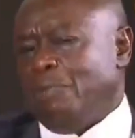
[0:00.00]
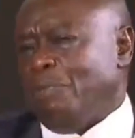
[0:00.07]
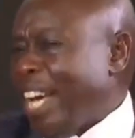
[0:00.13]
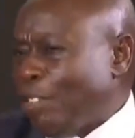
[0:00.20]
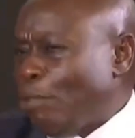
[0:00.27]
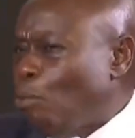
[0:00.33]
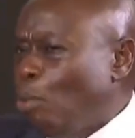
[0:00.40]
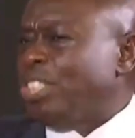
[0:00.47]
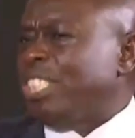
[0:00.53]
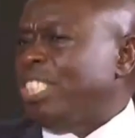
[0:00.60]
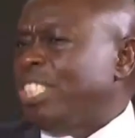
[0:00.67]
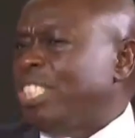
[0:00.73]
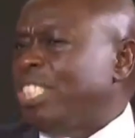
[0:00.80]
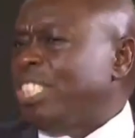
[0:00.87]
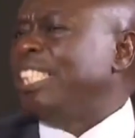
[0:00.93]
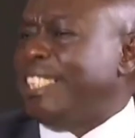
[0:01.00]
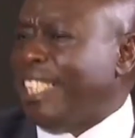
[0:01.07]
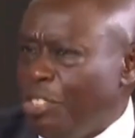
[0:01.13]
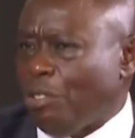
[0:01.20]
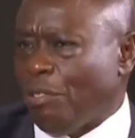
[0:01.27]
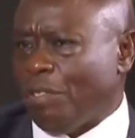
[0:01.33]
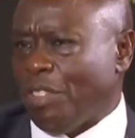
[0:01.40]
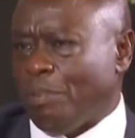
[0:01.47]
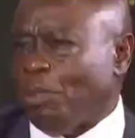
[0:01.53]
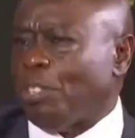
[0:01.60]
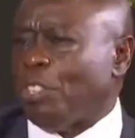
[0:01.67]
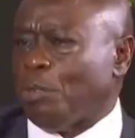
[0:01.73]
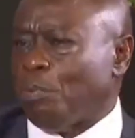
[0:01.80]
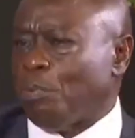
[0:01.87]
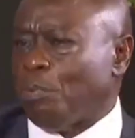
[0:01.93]
away. If that was the
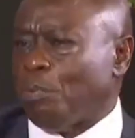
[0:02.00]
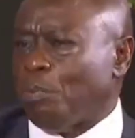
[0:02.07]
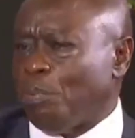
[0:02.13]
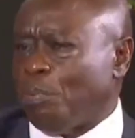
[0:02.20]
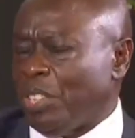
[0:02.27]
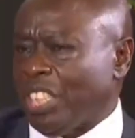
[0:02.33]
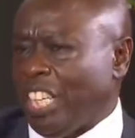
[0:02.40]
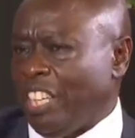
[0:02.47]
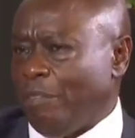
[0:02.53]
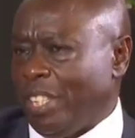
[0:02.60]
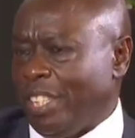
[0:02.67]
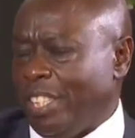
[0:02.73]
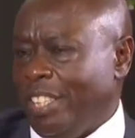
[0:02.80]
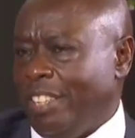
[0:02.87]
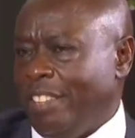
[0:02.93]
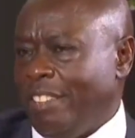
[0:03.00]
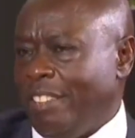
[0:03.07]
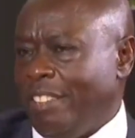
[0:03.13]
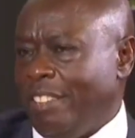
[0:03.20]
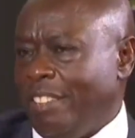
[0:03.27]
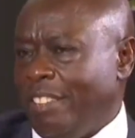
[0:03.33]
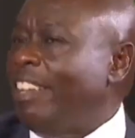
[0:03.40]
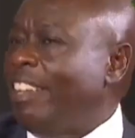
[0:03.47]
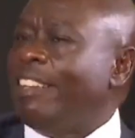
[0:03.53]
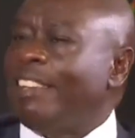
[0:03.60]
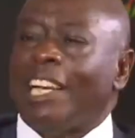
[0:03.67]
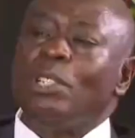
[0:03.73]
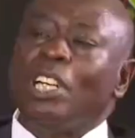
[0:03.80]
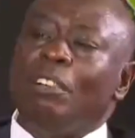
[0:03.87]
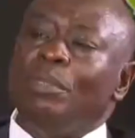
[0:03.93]
intention of the broad-based government,
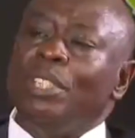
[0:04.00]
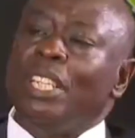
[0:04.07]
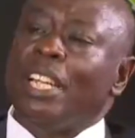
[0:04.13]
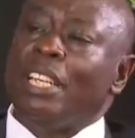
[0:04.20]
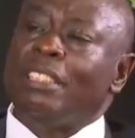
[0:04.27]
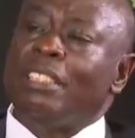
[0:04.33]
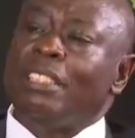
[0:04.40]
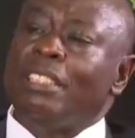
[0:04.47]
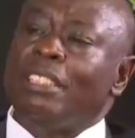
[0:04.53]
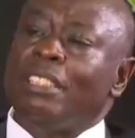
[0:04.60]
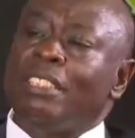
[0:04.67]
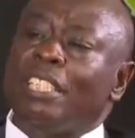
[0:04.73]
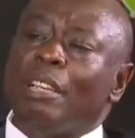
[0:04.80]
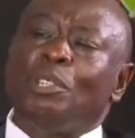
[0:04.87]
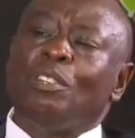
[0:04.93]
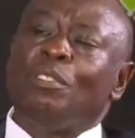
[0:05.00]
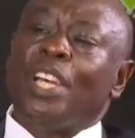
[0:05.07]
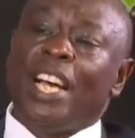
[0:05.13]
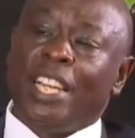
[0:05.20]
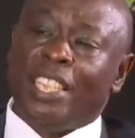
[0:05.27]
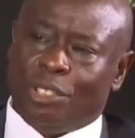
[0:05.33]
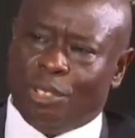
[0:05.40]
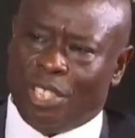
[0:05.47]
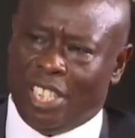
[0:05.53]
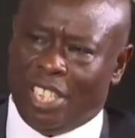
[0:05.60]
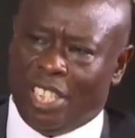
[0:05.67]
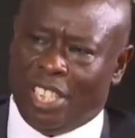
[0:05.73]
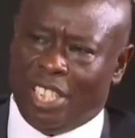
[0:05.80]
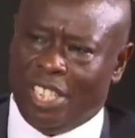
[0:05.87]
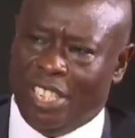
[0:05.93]
then that would have been the deception of the
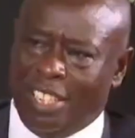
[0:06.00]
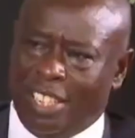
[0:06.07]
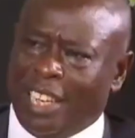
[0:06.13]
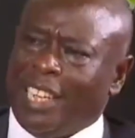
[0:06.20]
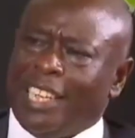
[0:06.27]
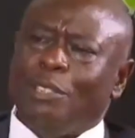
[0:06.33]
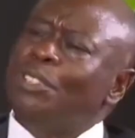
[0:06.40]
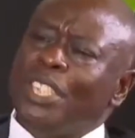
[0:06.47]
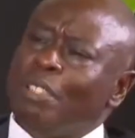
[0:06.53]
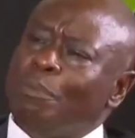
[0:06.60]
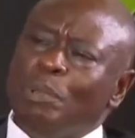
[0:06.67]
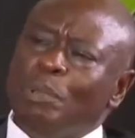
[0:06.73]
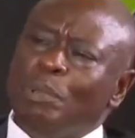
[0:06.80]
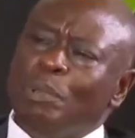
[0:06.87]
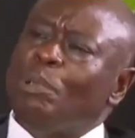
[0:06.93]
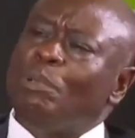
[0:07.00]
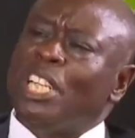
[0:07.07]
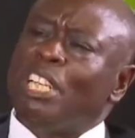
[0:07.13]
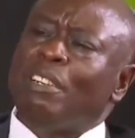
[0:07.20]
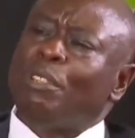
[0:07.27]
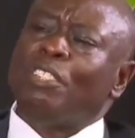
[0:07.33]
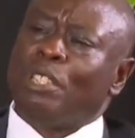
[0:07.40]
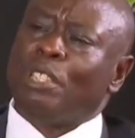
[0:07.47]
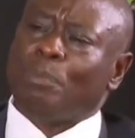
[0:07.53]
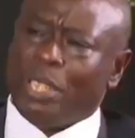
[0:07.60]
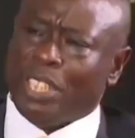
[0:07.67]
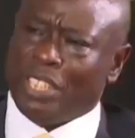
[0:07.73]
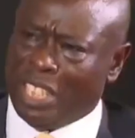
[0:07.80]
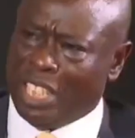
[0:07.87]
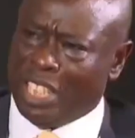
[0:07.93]
highest order. And I don't think people would
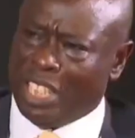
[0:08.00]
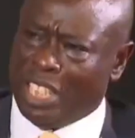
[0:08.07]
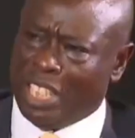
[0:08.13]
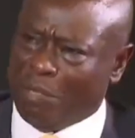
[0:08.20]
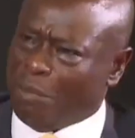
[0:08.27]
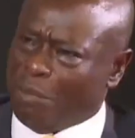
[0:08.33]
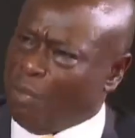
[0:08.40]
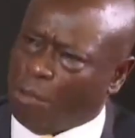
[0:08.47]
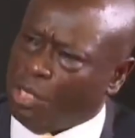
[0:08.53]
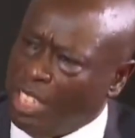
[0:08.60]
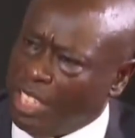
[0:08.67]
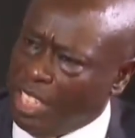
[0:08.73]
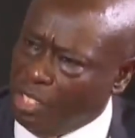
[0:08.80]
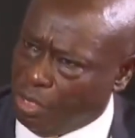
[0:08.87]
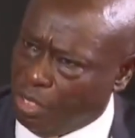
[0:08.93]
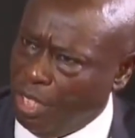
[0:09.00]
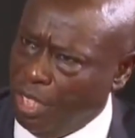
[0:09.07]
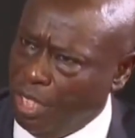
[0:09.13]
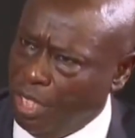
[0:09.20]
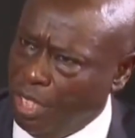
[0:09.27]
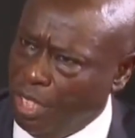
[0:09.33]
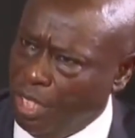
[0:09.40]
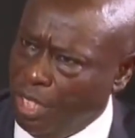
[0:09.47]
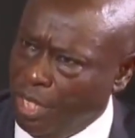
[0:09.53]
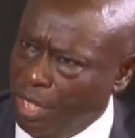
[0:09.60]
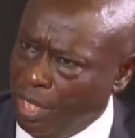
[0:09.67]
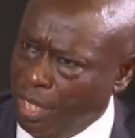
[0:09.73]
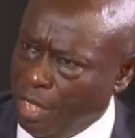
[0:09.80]
ever forgive the president if that was the intention.